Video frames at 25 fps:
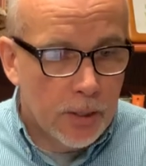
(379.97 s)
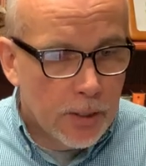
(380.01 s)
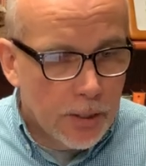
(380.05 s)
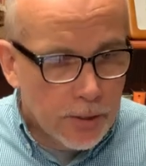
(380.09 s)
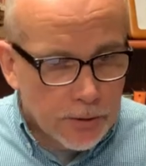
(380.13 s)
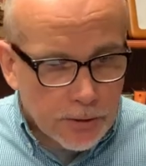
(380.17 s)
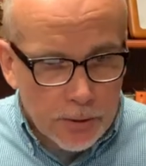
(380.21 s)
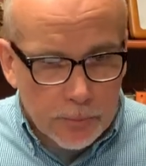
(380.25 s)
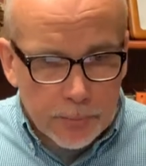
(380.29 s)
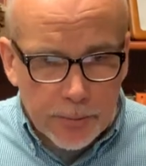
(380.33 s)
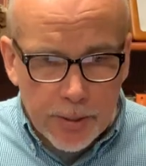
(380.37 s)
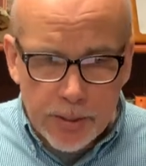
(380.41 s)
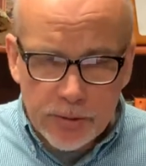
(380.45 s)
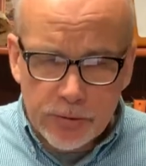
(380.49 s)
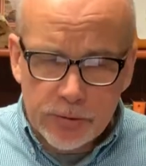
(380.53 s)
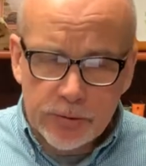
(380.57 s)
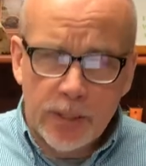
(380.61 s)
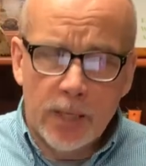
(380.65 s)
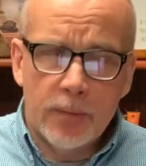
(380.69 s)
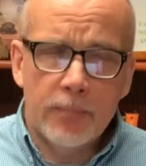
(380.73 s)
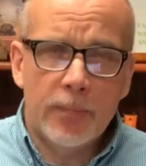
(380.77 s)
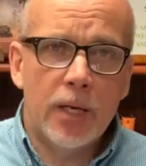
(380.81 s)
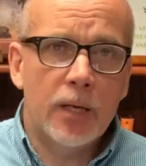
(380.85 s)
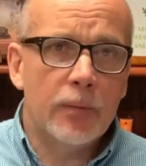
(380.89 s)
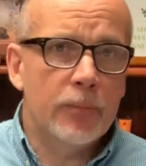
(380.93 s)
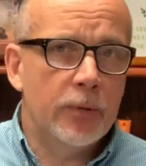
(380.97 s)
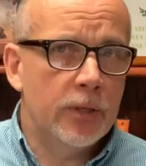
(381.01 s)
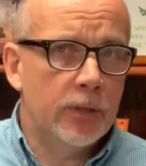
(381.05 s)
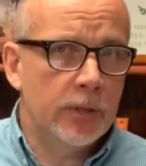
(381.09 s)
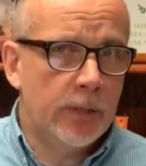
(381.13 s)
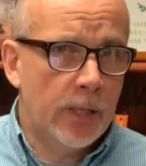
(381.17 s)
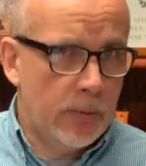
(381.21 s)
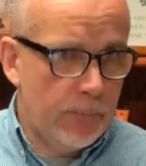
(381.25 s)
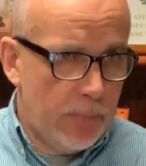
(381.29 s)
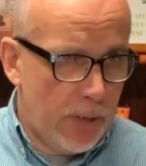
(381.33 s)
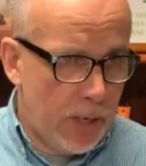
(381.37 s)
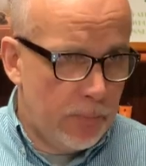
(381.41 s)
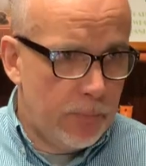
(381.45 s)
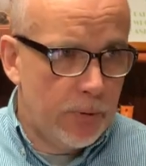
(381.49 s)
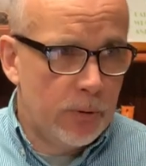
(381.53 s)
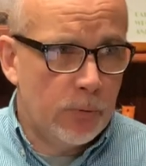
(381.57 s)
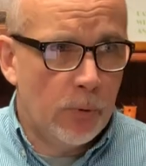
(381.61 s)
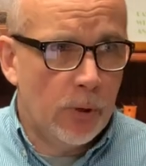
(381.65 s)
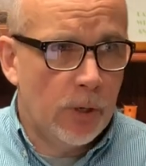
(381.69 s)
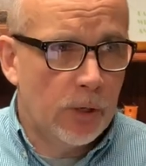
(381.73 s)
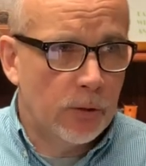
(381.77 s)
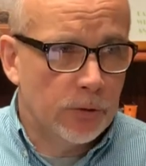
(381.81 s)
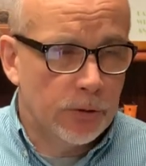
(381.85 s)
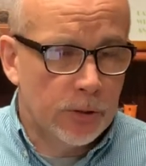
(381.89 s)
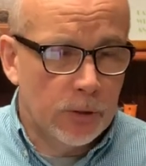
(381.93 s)
In some cases, that may be
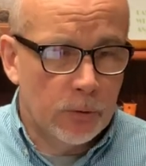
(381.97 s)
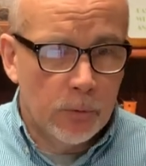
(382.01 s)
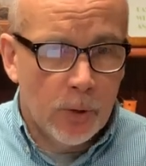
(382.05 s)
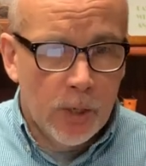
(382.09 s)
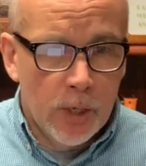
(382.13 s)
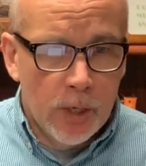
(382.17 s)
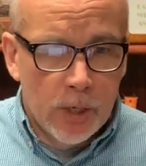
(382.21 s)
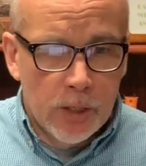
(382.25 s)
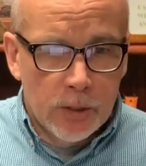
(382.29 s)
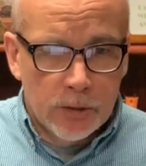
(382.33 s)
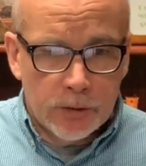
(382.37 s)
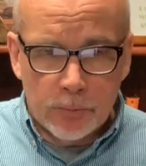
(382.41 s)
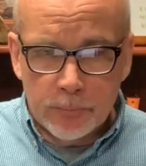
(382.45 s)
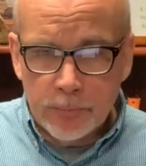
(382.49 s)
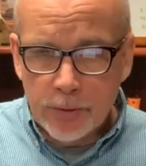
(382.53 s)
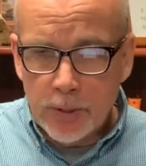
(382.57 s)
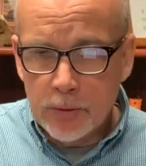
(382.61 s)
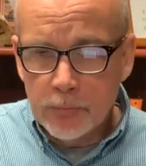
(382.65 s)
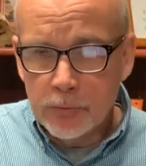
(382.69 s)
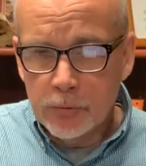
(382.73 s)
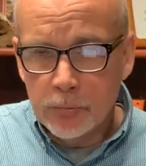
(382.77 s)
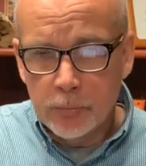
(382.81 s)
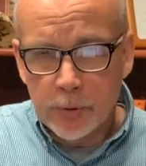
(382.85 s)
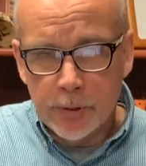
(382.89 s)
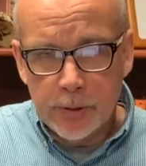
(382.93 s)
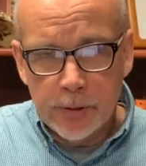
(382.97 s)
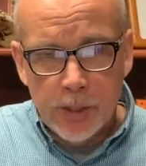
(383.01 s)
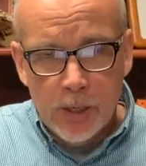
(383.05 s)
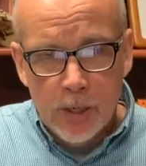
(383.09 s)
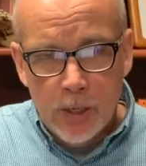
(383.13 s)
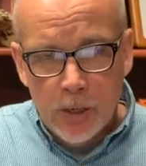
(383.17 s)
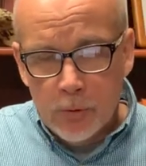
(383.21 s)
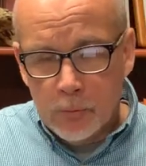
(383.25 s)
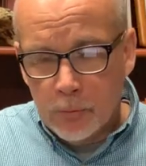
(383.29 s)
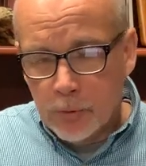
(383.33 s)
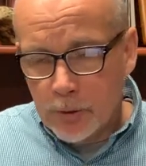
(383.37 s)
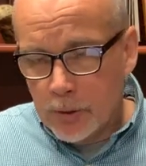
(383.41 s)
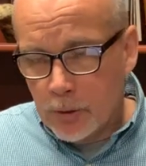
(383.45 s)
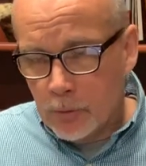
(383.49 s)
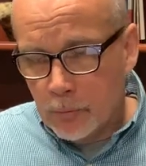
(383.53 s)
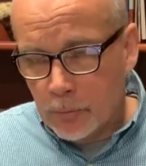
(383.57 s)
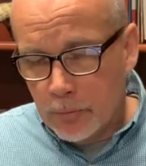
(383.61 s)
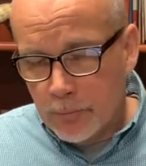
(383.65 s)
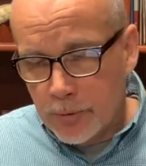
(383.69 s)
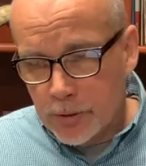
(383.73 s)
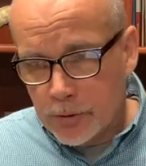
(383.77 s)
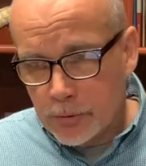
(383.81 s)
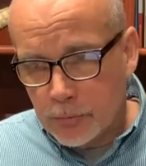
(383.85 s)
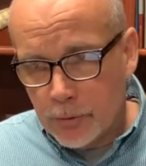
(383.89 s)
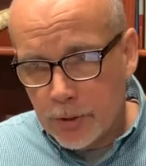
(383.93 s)
well. You know, sometimes we
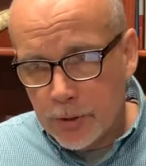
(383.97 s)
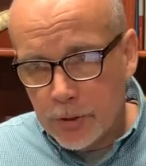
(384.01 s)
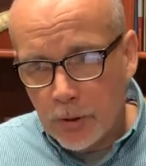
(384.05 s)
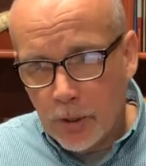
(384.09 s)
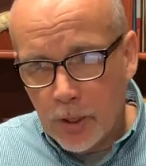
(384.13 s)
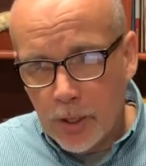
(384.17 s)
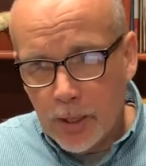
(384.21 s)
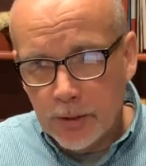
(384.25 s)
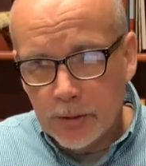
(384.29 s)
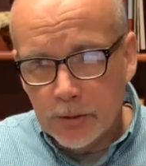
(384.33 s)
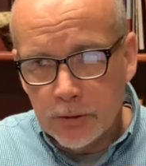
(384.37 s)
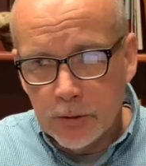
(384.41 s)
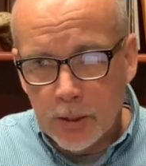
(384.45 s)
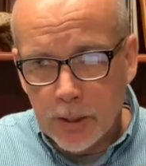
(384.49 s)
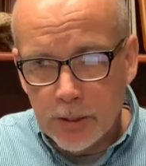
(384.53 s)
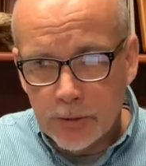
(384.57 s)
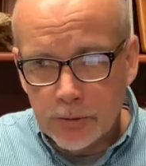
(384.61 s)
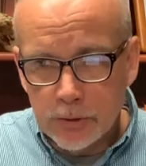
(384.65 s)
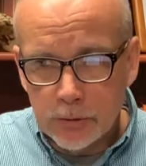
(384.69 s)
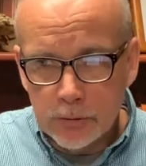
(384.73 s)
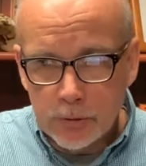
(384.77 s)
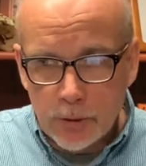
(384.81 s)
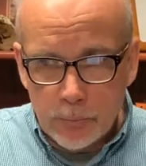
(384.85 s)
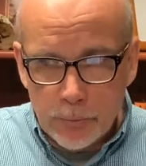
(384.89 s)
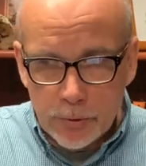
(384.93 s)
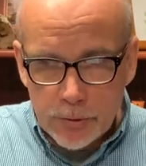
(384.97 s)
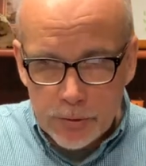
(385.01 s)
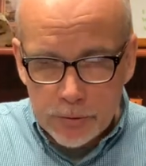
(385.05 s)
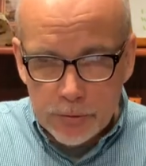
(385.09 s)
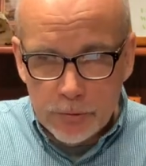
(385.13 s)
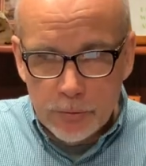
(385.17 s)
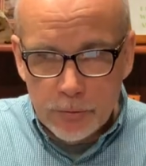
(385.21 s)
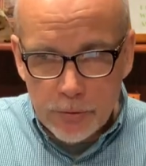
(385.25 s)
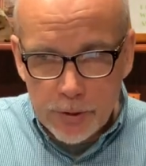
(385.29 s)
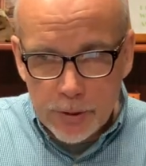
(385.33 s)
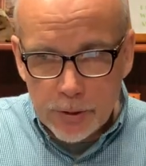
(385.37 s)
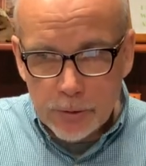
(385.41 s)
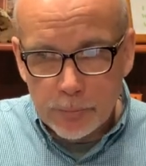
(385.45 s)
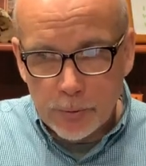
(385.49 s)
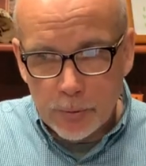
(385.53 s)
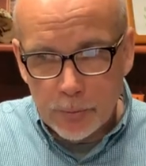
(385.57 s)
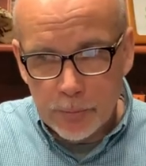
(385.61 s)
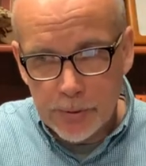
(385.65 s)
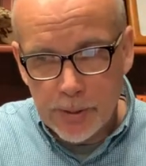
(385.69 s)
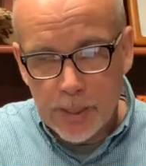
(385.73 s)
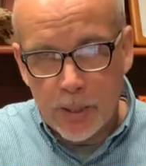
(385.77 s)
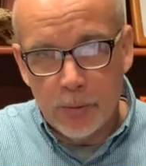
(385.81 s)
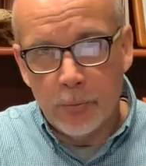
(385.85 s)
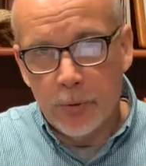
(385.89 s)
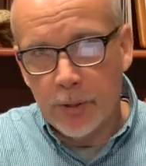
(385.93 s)
misread God, and God says, I want you to do this, but
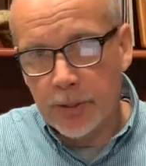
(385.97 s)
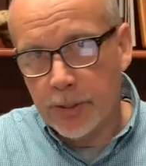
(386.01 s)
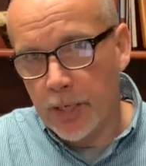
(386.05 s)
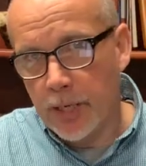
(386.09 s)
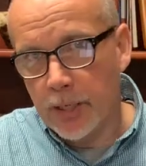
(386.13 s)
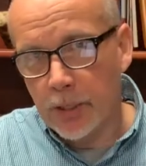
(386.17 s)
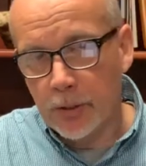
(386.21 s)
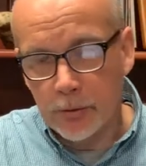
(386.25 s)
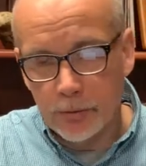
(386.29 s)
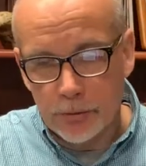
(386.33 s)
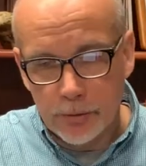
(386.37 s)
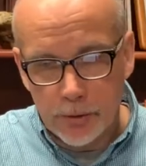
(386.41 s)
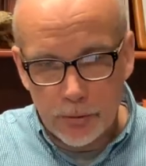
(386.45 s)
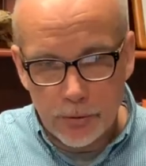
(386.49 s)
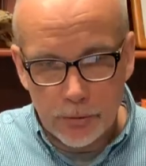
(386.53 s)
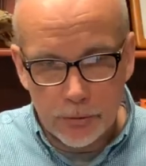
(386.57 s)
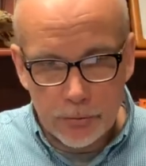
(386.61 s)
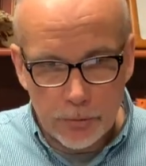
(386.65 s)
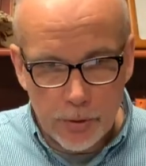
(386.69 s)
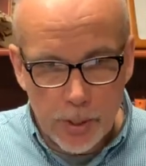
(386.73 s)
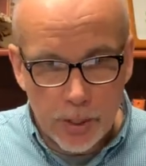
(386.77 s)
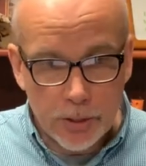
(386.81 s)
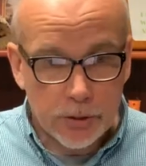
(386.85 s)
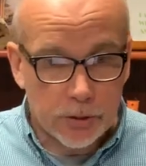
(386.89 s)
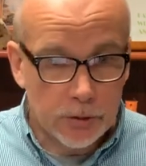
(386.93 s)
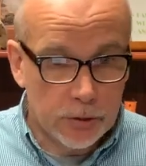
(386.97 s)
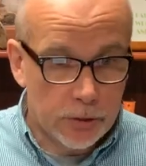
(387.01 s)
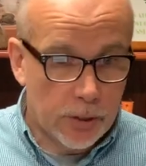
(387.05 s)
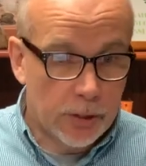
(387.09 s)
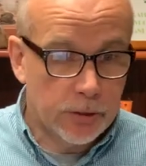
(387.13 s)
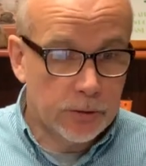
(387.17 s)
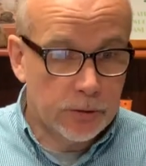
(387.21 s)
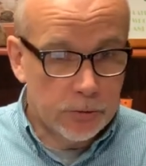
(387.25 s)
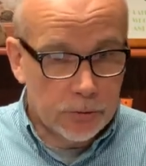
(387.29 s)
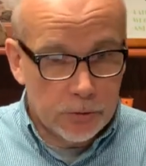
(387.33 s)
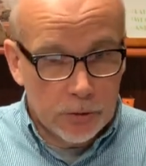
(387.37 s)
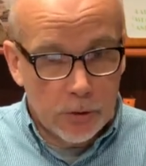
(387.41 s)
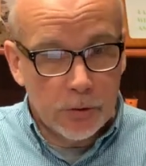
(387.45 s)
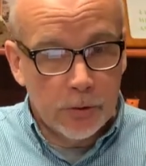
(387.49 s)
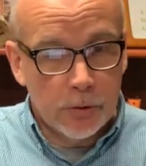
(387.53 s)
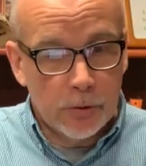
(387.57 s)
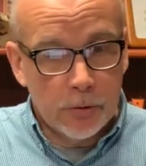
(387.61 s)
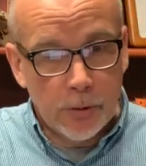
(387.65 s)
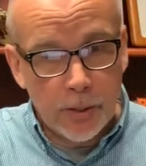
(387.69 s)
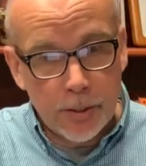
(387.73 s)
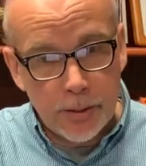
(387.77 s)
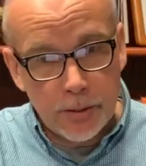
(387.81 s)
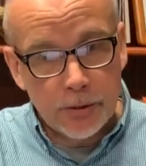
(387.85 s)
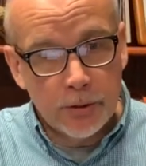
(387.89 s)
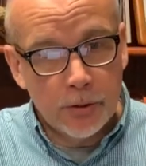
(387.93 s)
yet we take it another direction. God says, no,
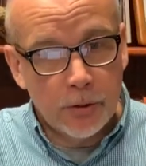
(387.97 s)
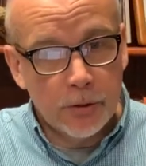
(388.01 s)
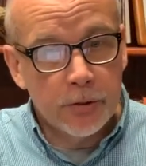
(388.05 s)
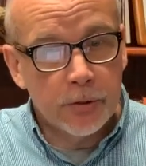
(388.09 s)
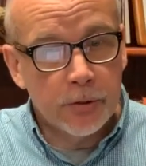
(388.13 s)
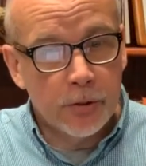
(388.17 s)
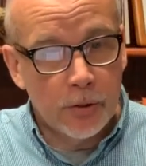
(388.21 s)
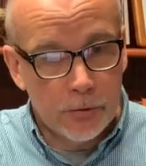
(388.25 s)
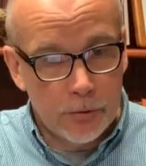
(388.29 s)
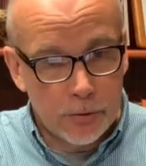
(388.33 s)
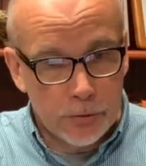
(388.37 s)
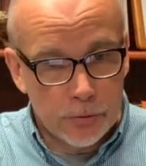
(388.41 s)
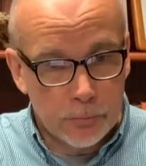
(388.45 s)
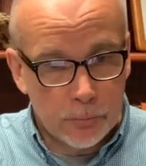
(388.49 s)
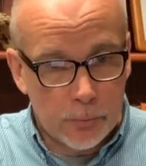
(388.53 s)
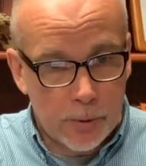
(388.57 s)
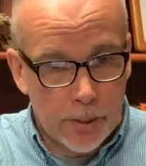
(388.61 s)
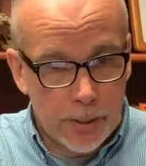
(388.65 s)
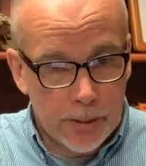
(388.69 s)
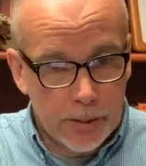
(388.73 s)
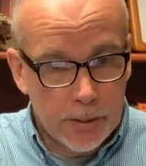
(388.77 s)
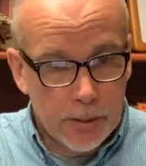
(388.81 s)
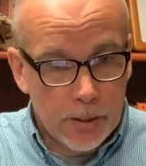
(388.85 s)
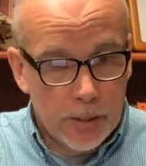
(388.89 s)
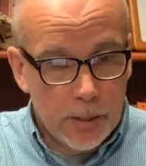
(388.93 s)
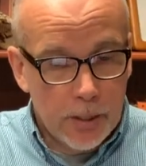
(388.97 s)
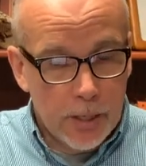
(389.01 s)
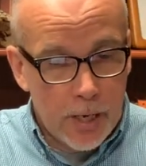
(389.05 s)
I didn't tell you to go this way.